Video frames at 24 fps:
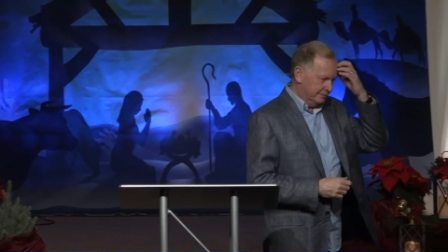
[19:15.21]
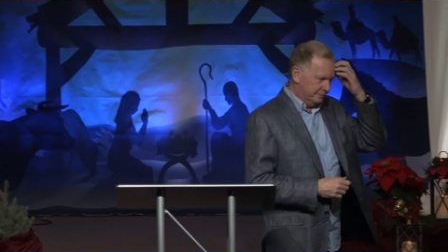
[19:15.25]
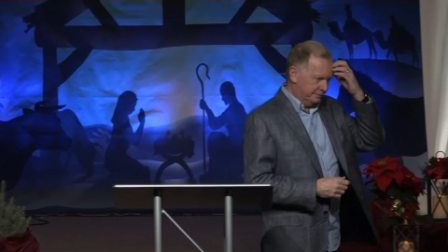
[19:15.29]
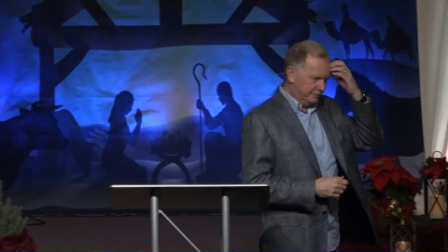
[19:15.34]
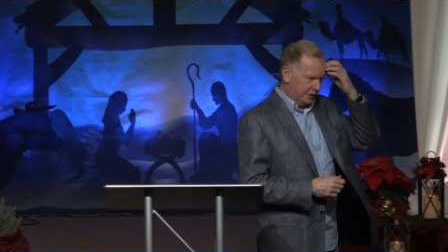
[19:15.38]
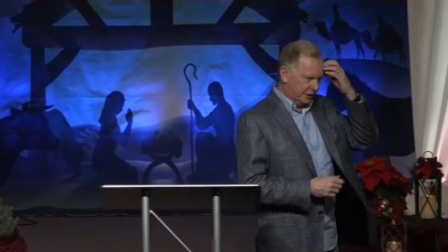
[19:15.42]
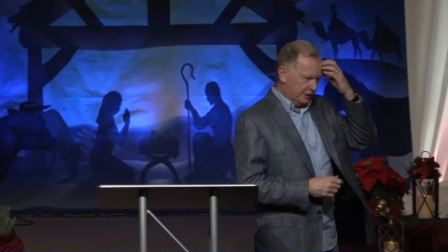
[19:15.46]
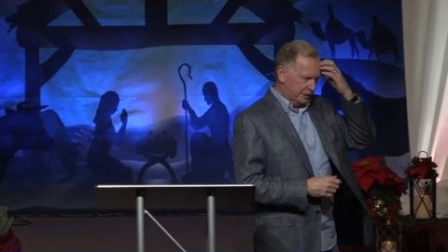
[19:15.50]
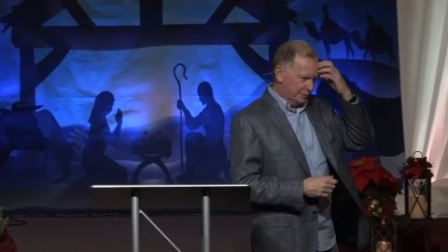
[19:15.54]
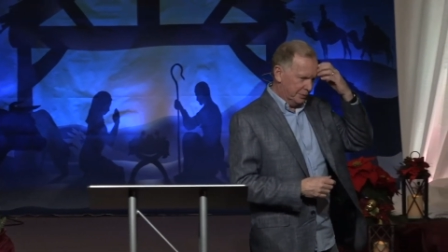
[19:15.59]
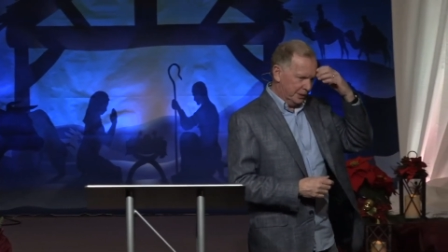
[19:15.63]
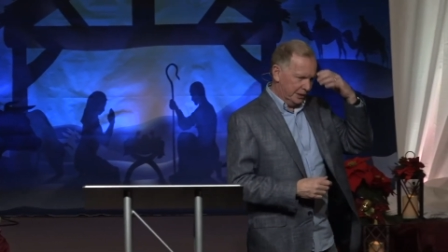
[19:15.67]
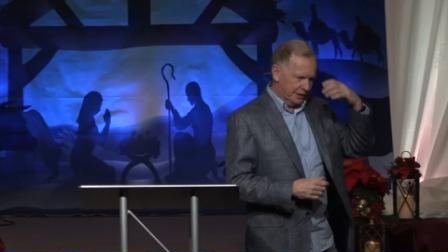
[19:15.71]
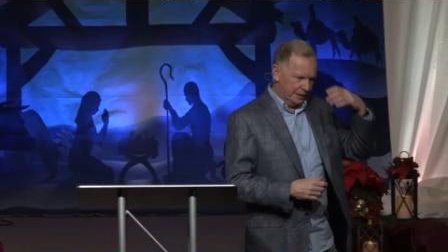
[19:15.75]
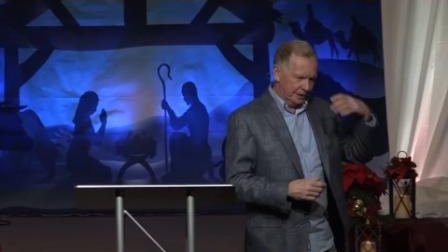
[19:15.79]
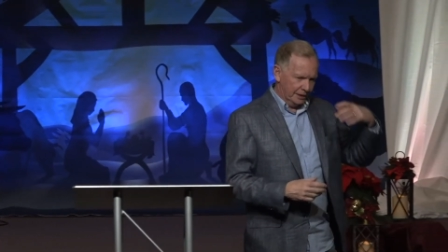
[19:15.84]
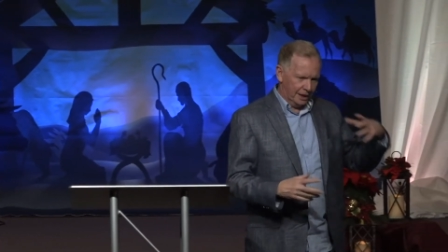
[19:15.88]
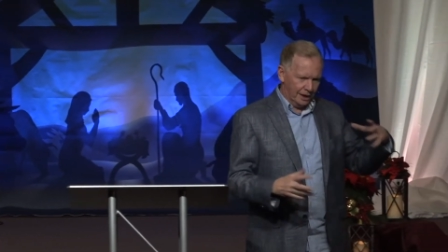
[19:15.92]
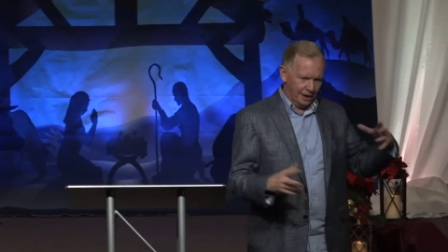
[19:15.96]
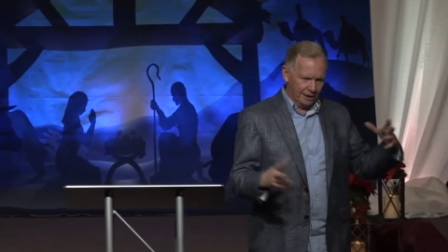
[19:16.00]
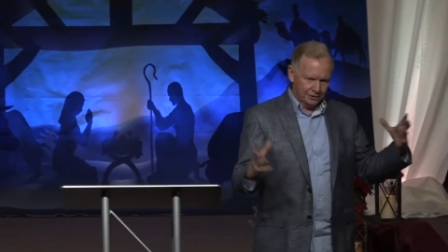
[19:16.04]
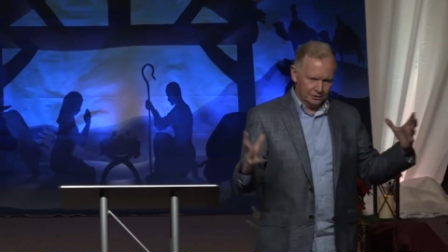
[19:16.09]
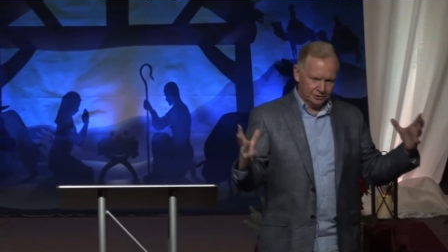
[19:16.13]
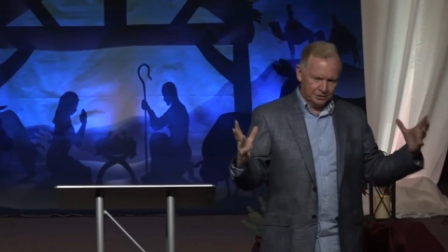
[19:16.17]
$50 million
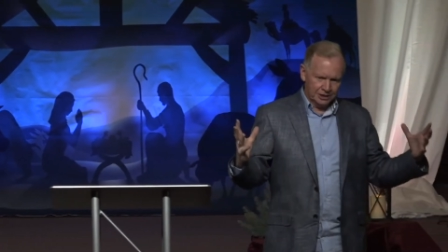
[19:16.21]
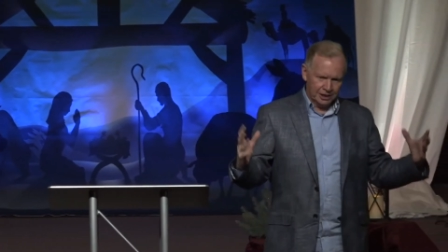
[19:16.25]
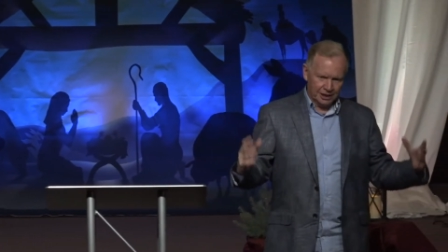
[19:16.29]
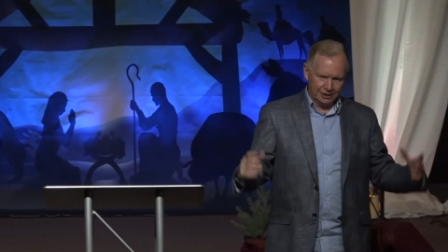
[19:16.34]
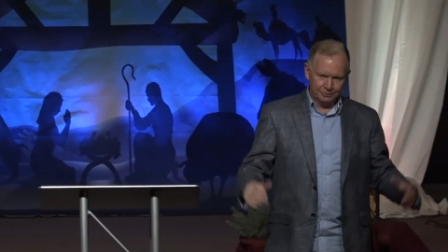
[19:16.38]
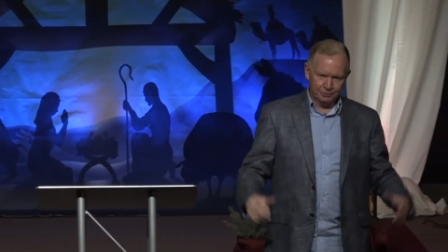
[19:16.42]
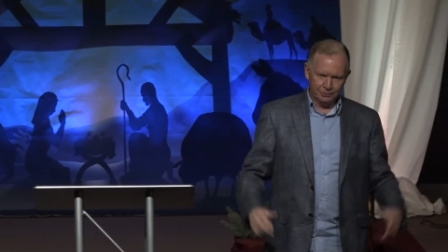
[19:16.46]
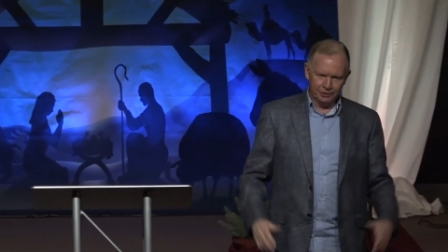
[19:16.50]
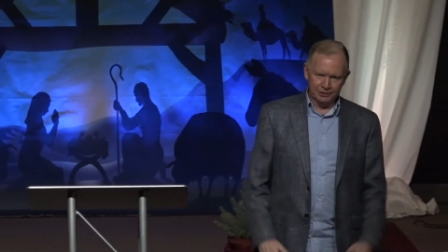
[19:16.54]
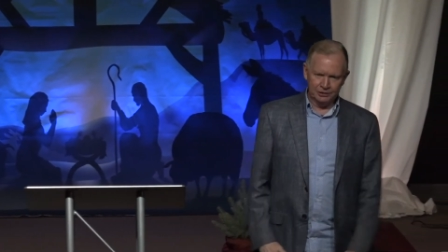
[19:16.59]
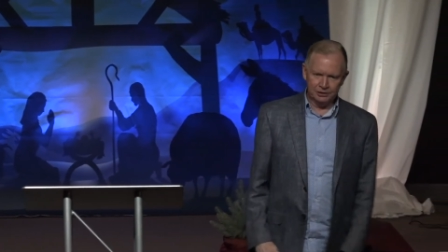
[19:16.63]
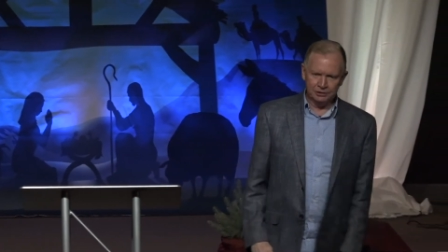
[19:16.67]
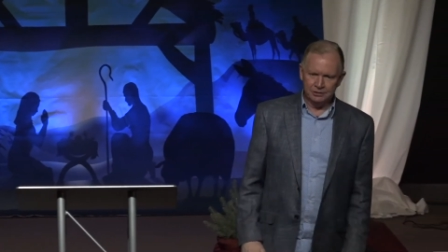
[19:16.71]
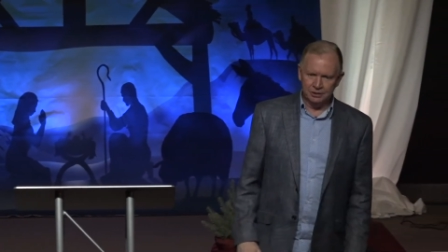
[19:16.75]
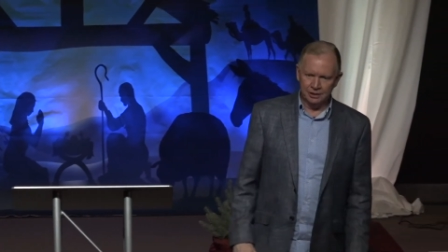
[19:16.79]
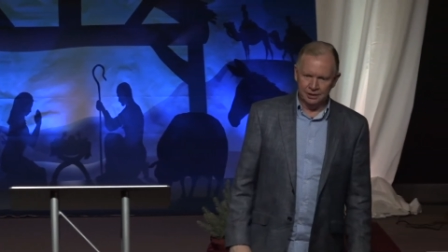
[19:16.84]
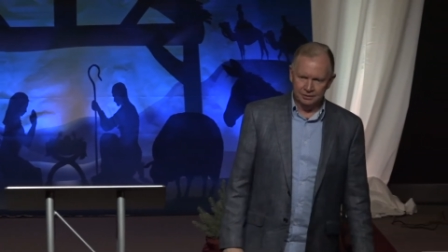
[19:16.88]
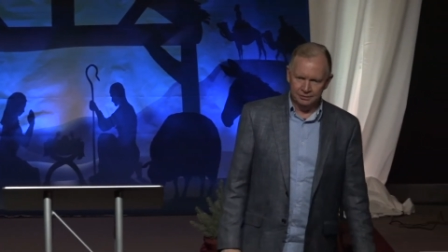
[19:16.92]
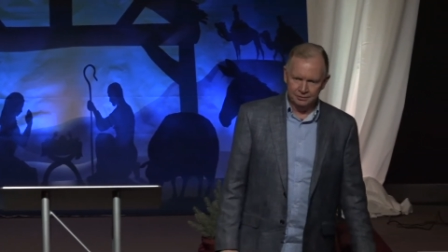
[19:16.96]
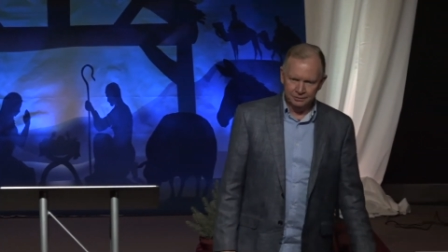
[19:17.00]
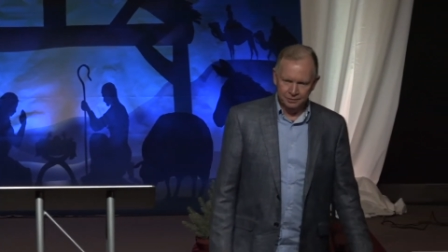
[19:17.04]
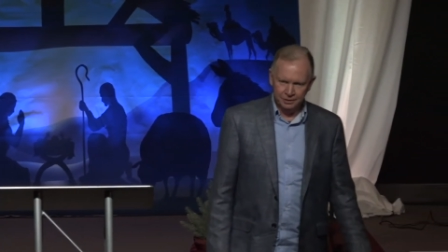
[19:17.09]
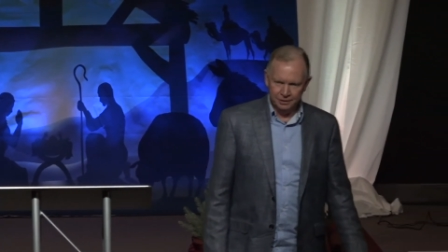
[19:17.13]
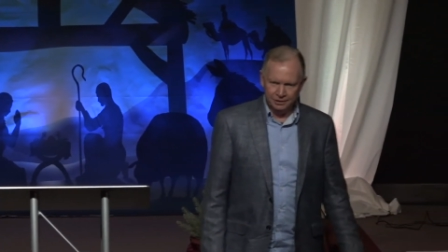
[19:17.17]
type restaurant where,